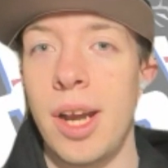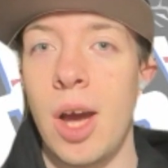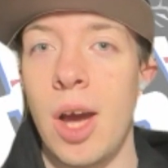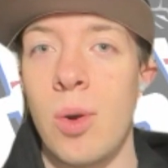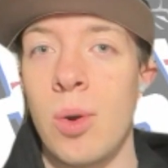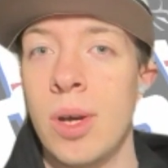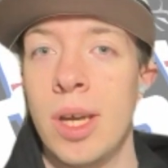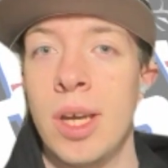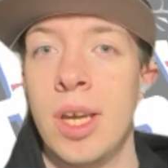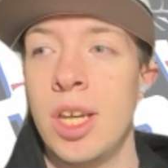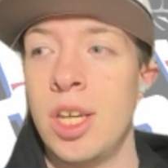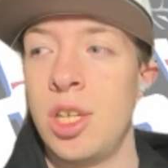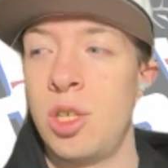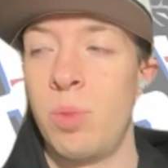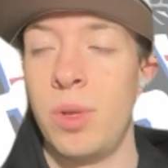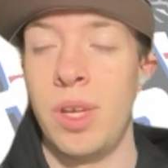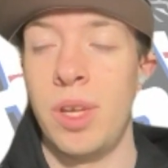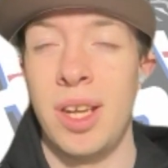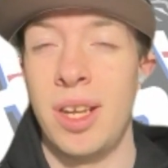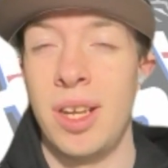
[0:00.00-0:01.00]
now, is
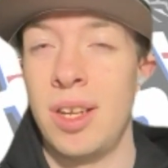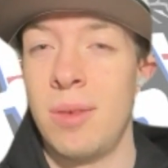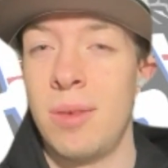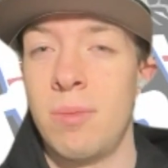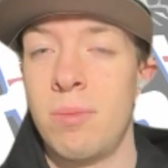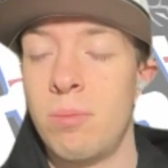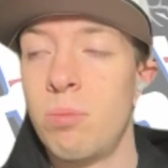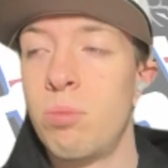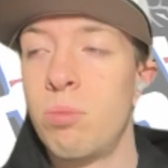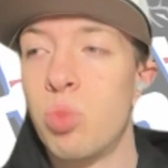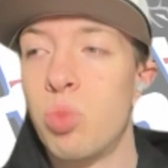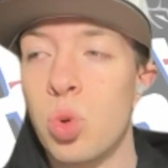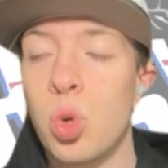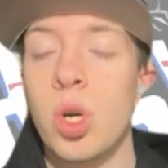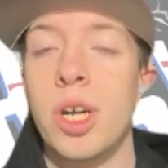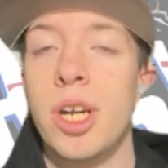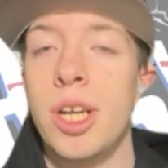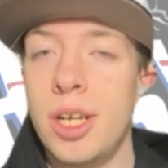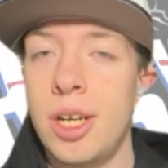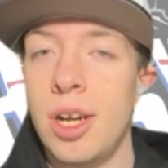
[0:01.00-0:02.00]
playing
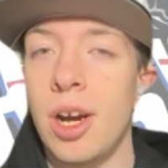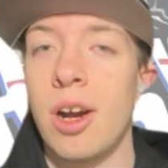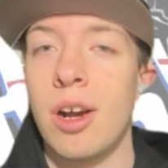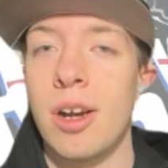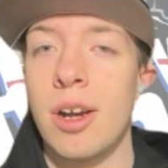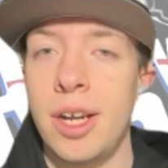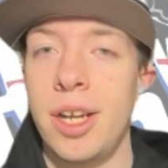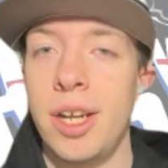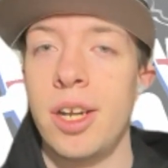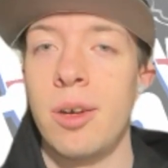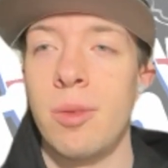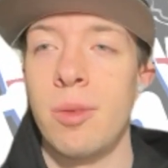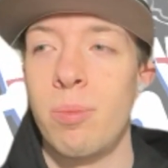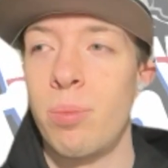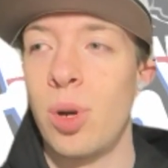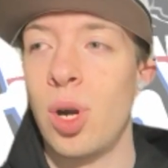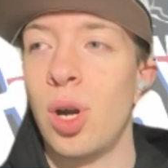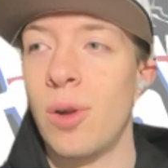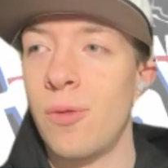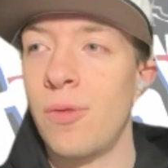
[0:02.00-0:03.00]
pretty darn near
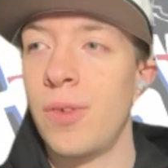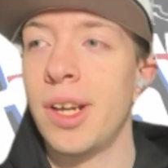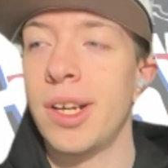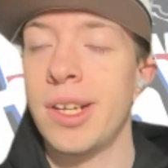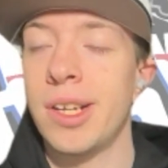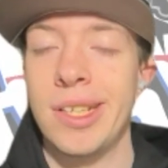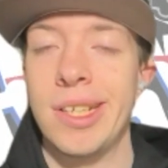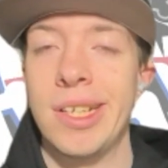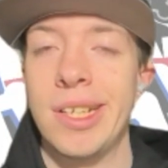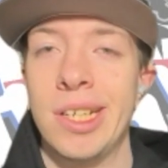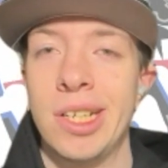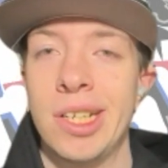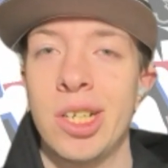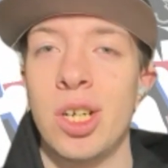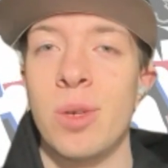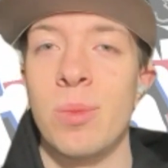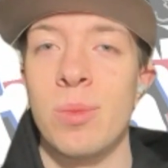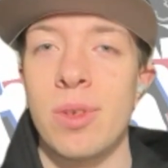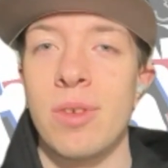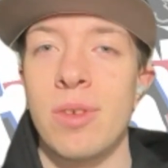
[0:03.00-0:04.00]
perfect in
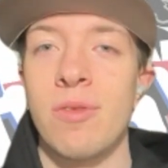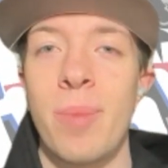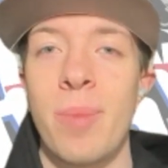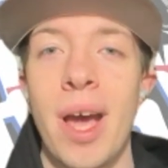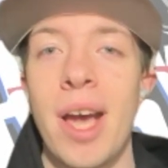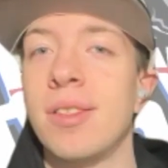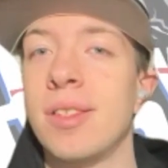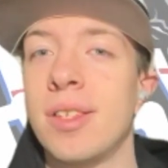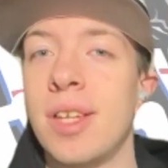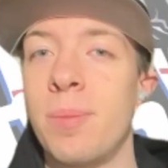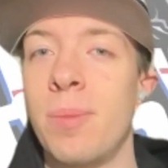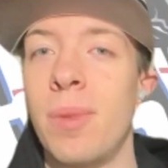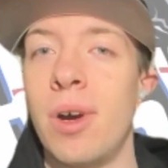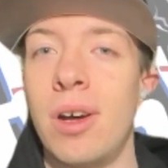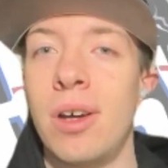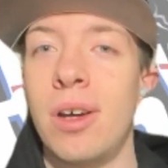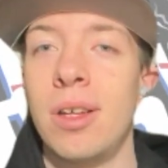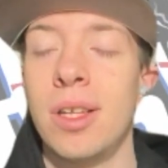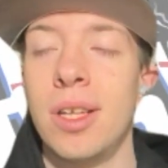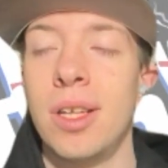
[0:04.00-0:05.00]
terms of
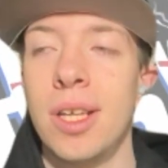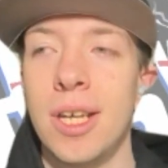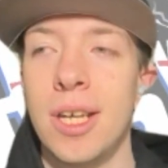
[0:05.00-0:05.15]
basketball.